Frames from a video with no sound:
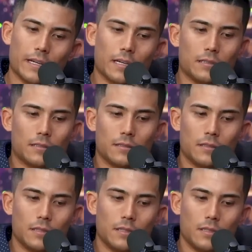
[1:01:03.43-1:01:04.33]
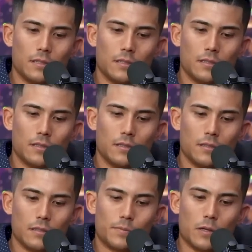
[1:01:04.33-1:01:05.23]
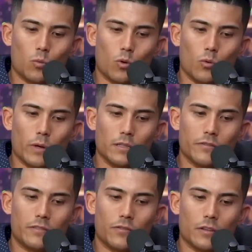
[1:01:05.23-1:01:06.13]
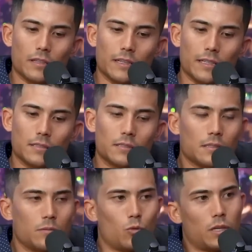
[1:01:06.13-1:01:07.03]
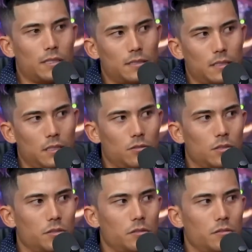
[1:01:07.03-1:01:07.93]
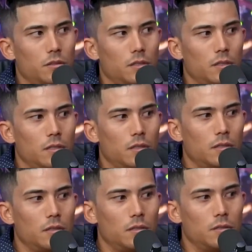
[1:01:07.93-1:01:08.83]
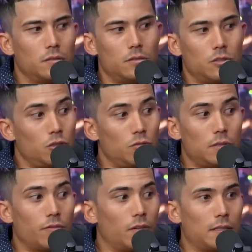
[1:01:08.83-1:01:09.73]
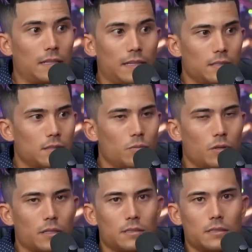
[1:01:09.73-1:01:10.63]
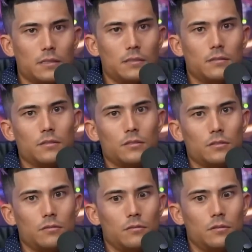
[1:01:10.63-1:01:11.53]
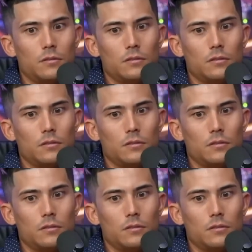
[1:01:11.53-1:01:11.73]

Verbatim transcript: and it's been a whirlwind of different things, and we'll continue to do different things. We'll continue to,